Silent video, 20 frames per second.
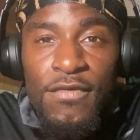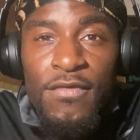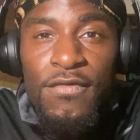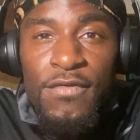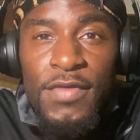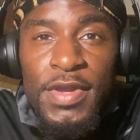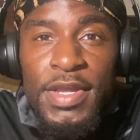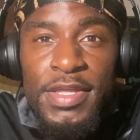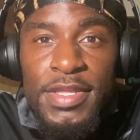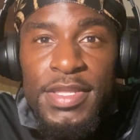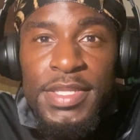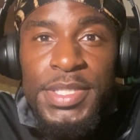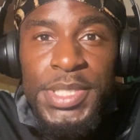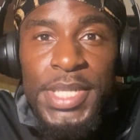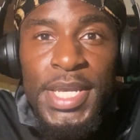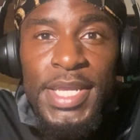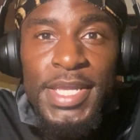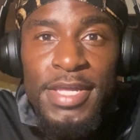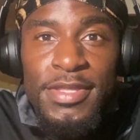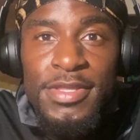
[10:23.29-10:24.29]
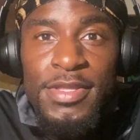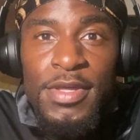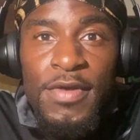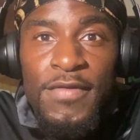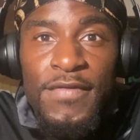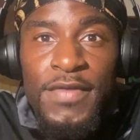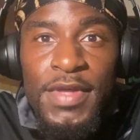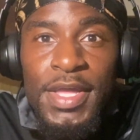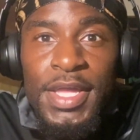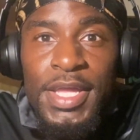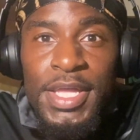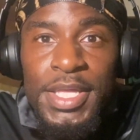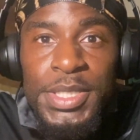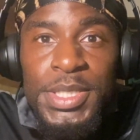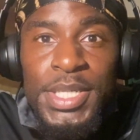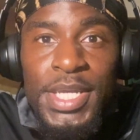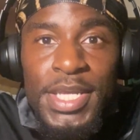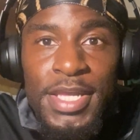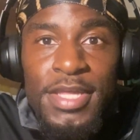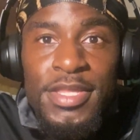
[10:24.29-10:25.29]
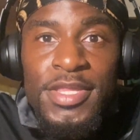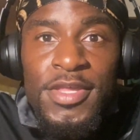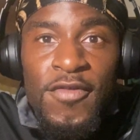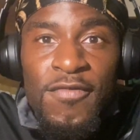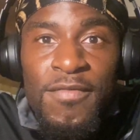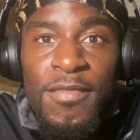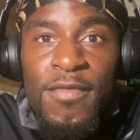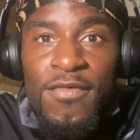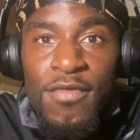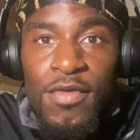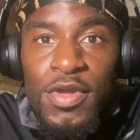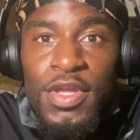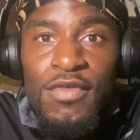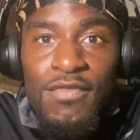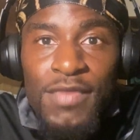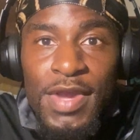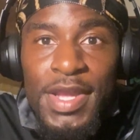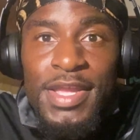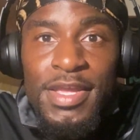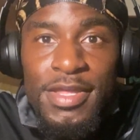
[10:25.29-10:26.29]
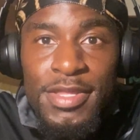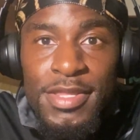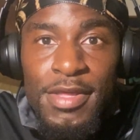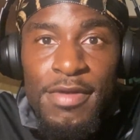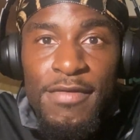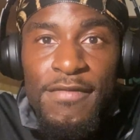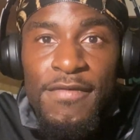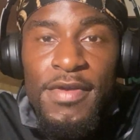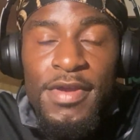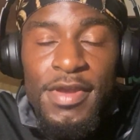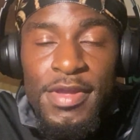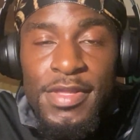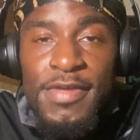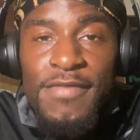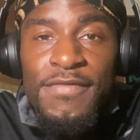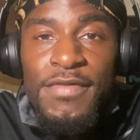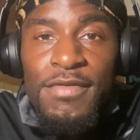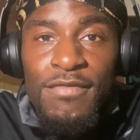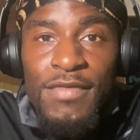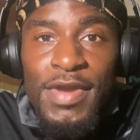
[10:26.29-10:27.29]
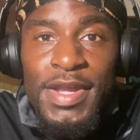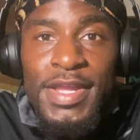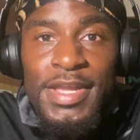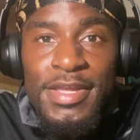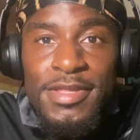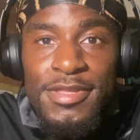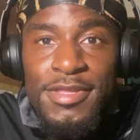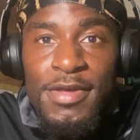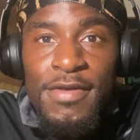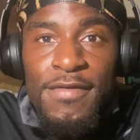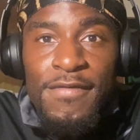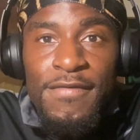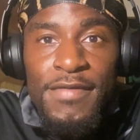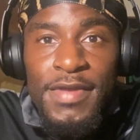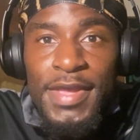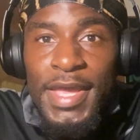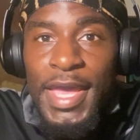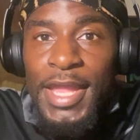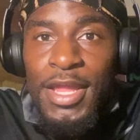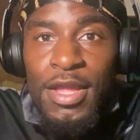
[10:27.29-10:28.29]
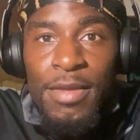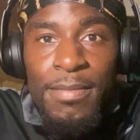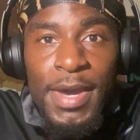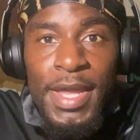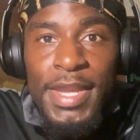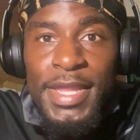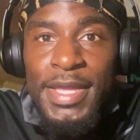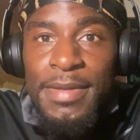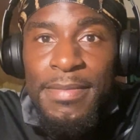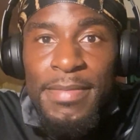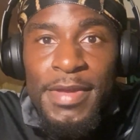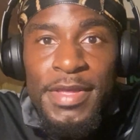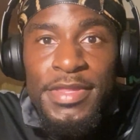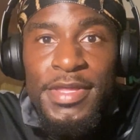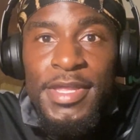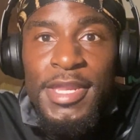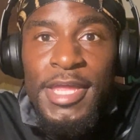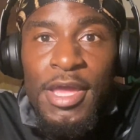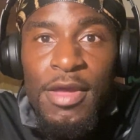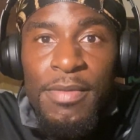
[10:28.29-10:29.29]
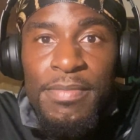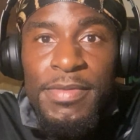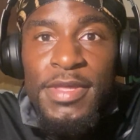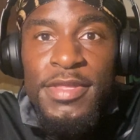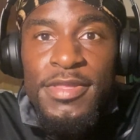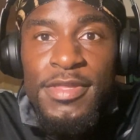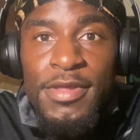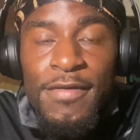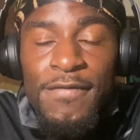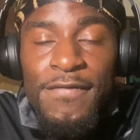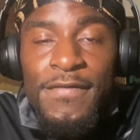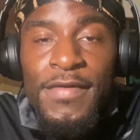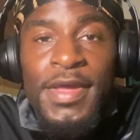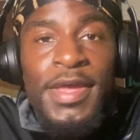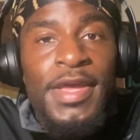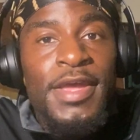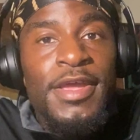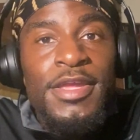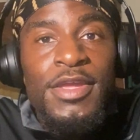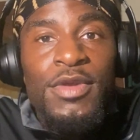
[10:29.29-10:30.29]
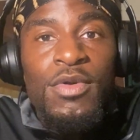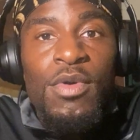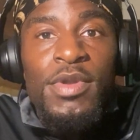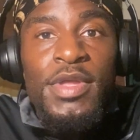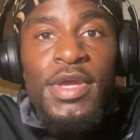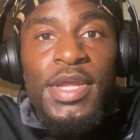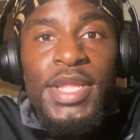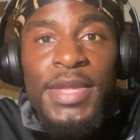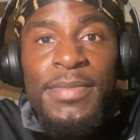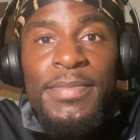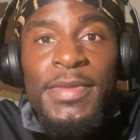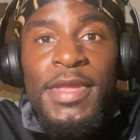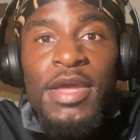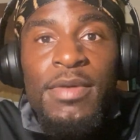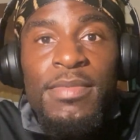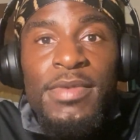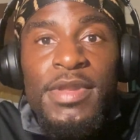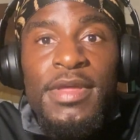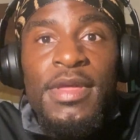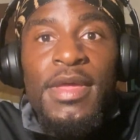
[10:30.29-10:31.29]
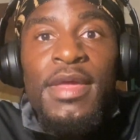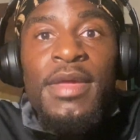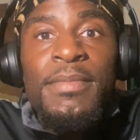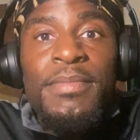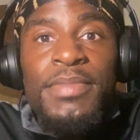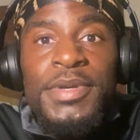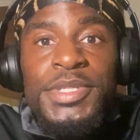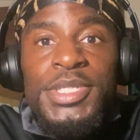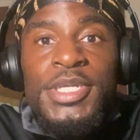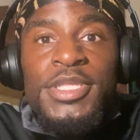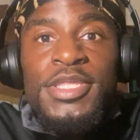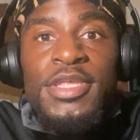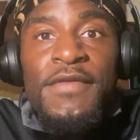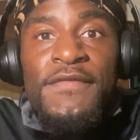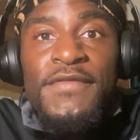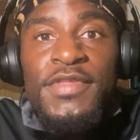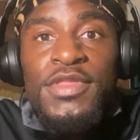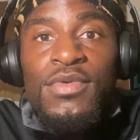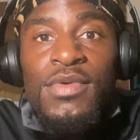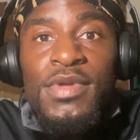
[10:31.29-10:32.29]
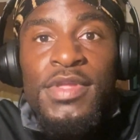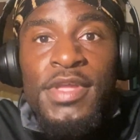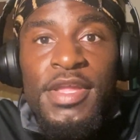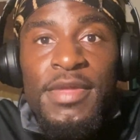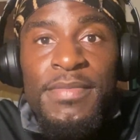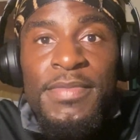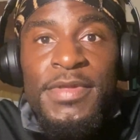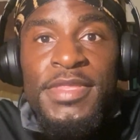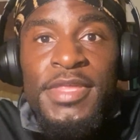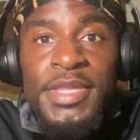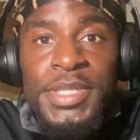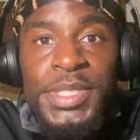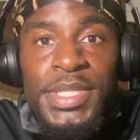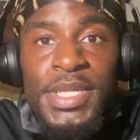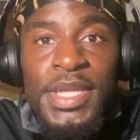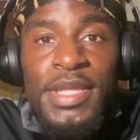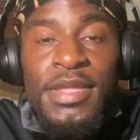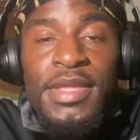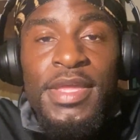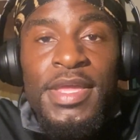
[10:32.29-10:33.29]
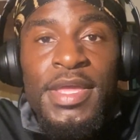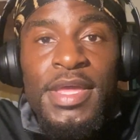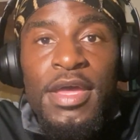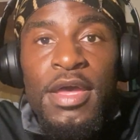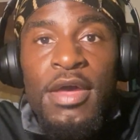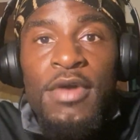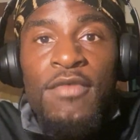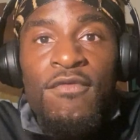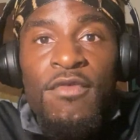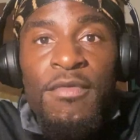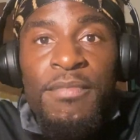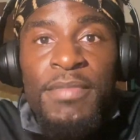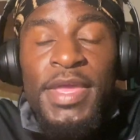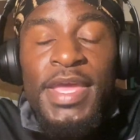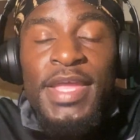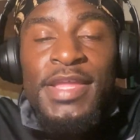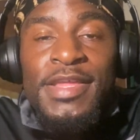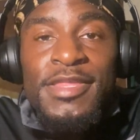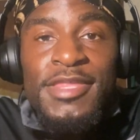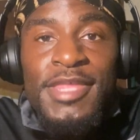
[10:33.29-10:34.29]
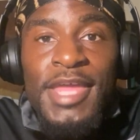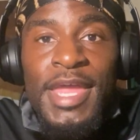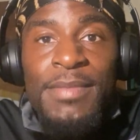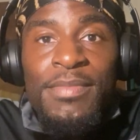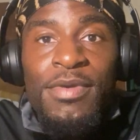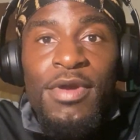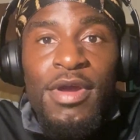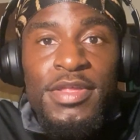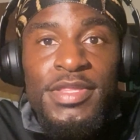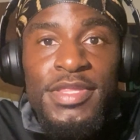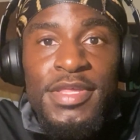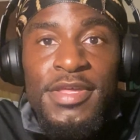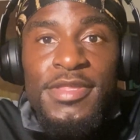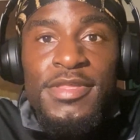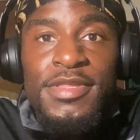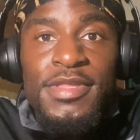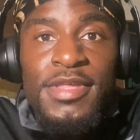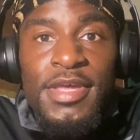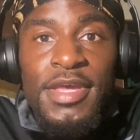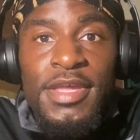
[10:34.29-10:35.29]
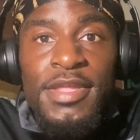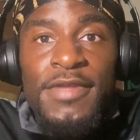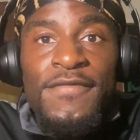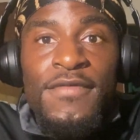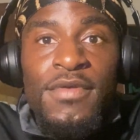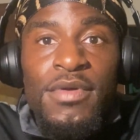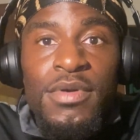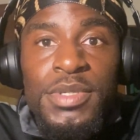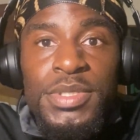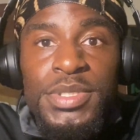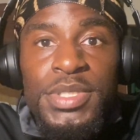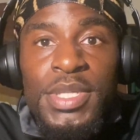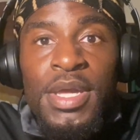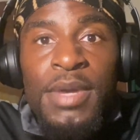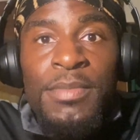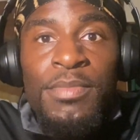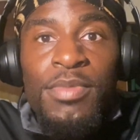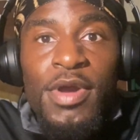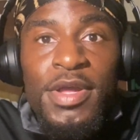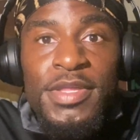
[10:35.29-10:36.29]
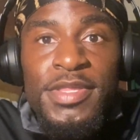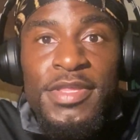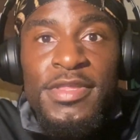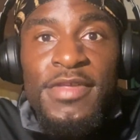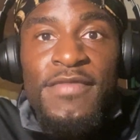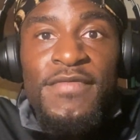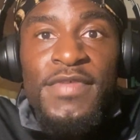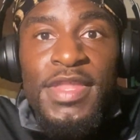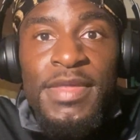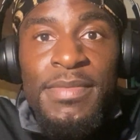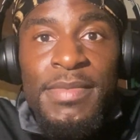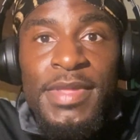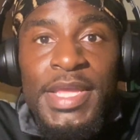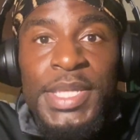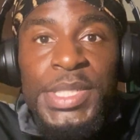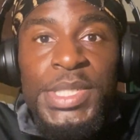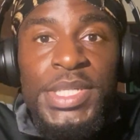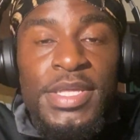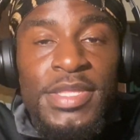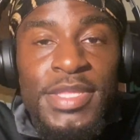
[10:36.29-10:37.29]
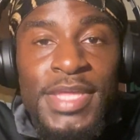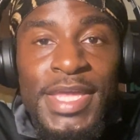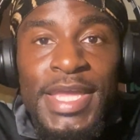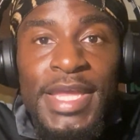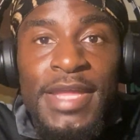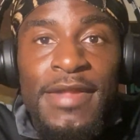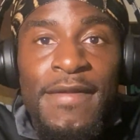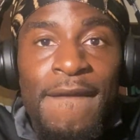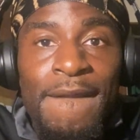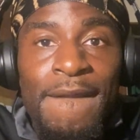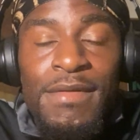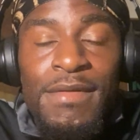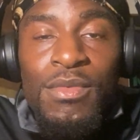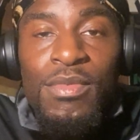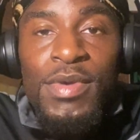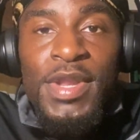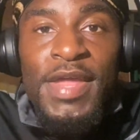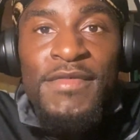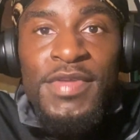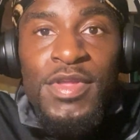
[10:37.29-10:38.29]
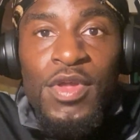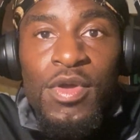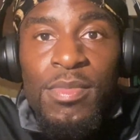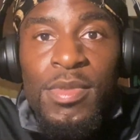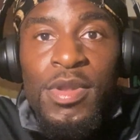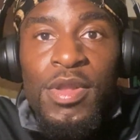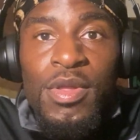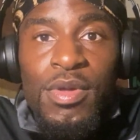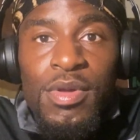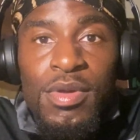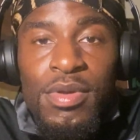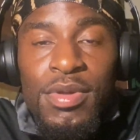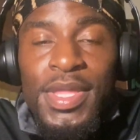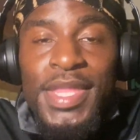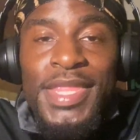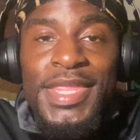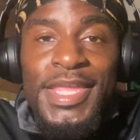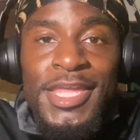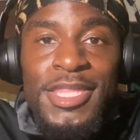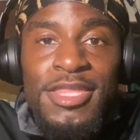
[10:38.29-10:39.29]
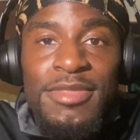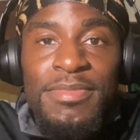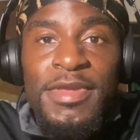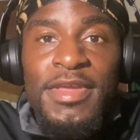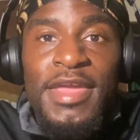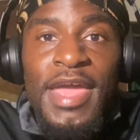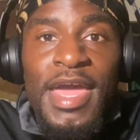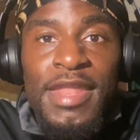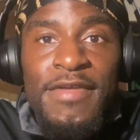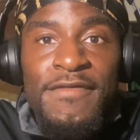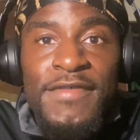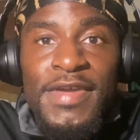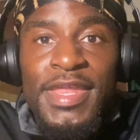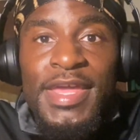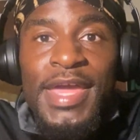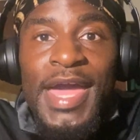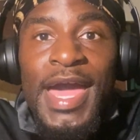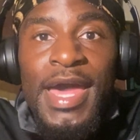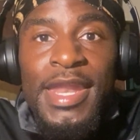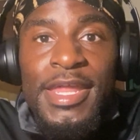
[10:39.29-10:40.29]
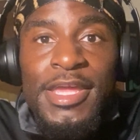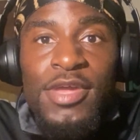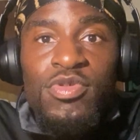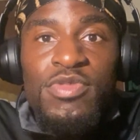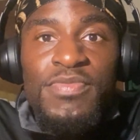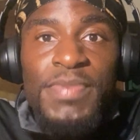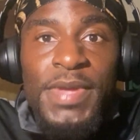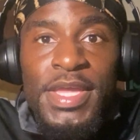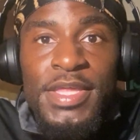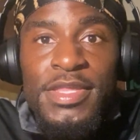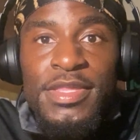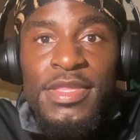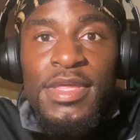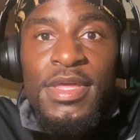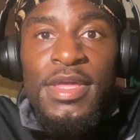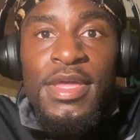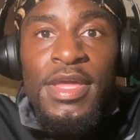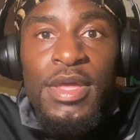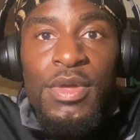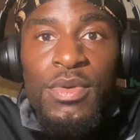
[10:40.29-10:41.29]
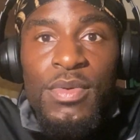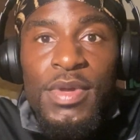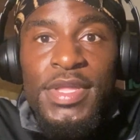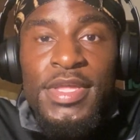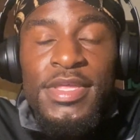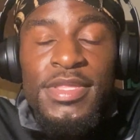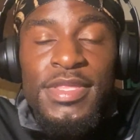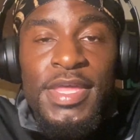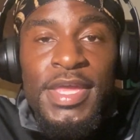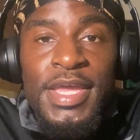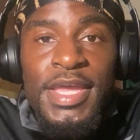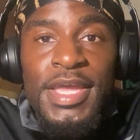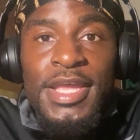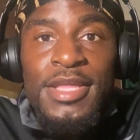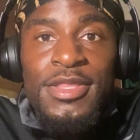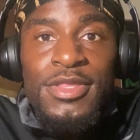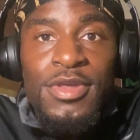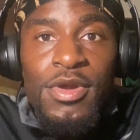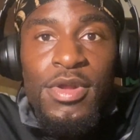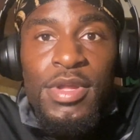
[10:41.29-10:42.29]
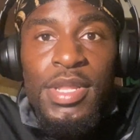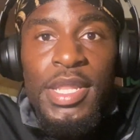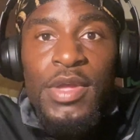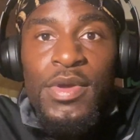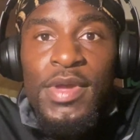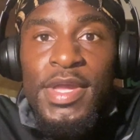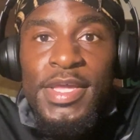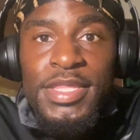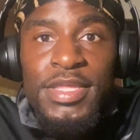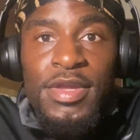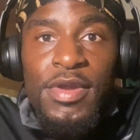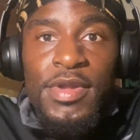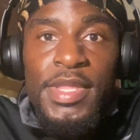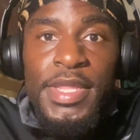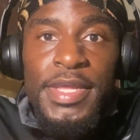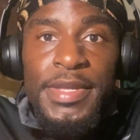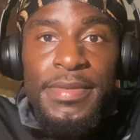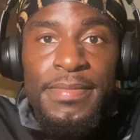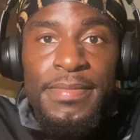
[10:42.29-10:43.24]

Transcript: recheck yourself check yourself before you wreck yourself. Because if you wreck yourself, ain't nobody can basically help yourself. You're only going to be able to put yourself into another positioning of repeating the same process. And of course, process of elimination is key. Whatever don't belong needs to be elevated out of your space, whether it's internally or externally.